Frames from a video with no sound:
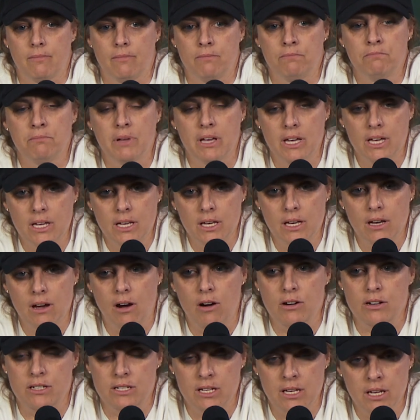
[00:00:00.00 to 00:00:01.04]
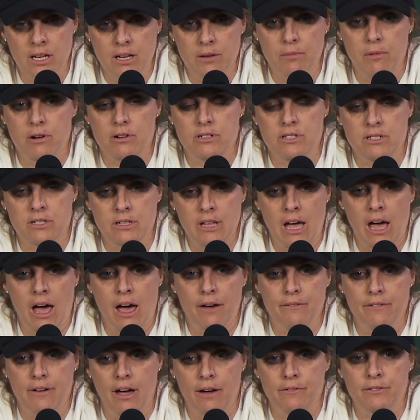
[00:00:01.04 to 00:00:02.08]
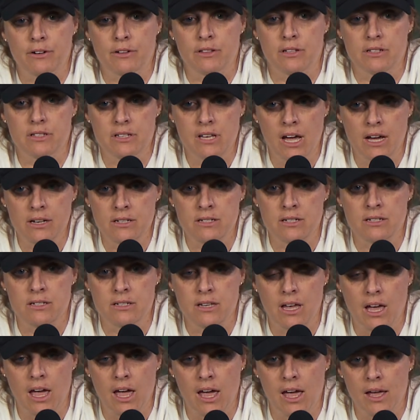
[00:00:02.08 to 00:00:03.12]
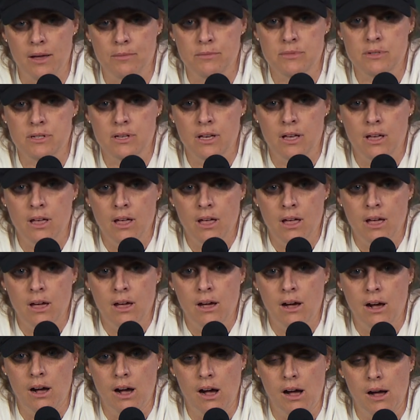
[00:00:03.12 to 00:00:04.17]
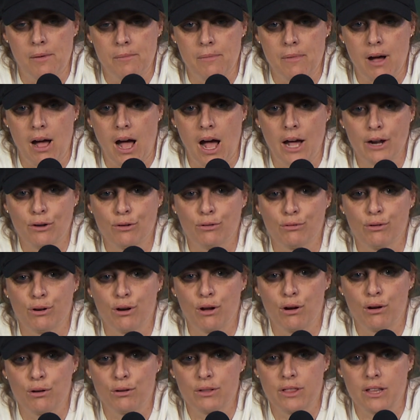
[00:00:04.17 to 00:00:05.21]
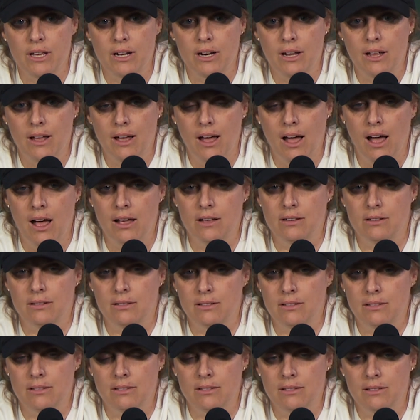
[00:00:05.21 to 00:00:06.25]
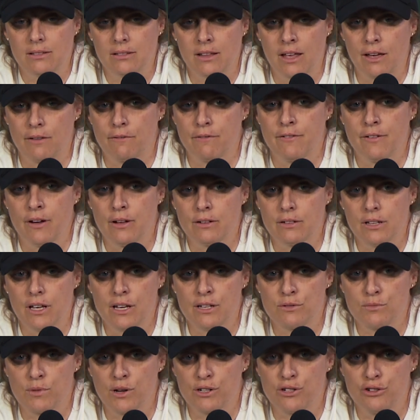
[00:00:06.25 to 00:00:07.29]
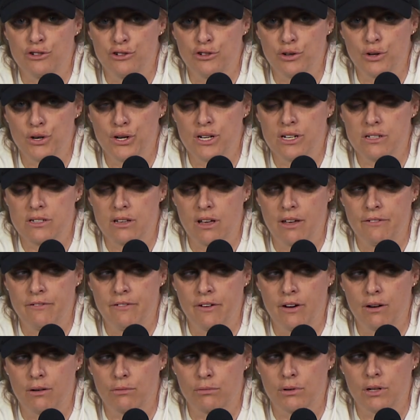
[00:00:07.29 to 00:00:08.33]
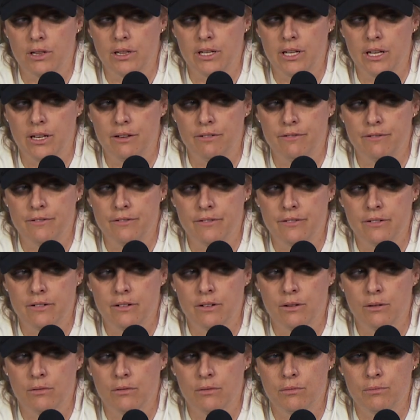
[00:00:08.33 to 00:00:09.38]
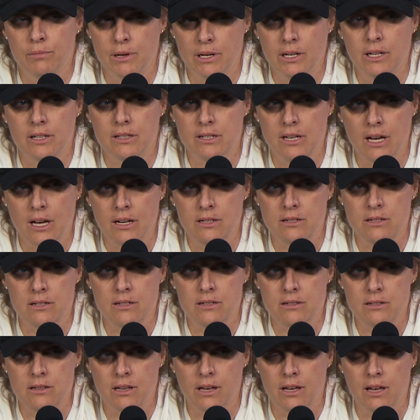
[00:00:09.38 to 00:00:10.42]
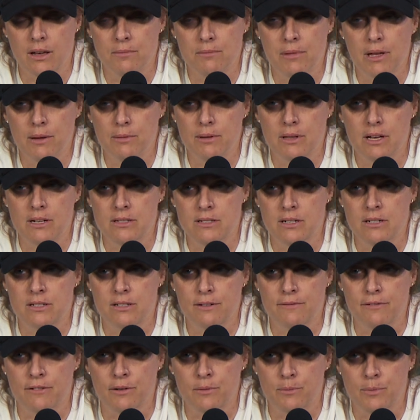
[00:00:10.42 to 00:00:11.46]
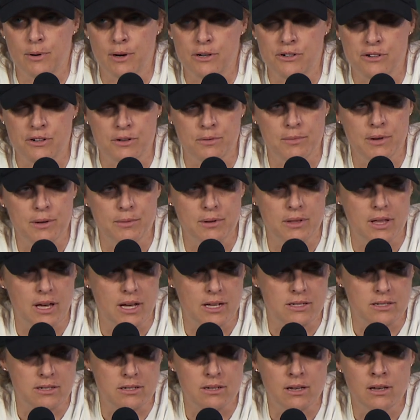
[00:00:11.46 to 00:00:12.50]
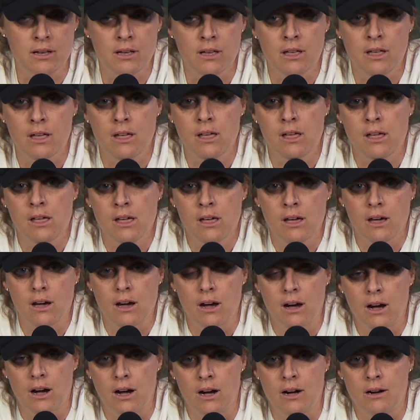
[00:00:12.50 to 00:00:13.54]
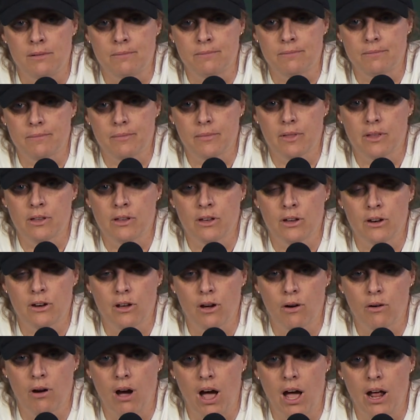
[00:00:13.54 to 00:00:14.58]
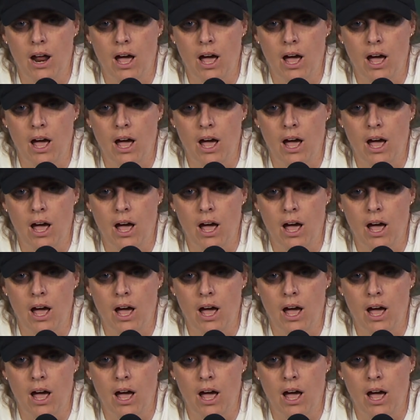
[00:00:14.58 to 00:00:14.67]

me, our team, our staff, after the Texas games, I don't know that I like felt as much joy as I felt relief beating Texas. Like, and maybe that's a different pressure. Maybe that's, you know,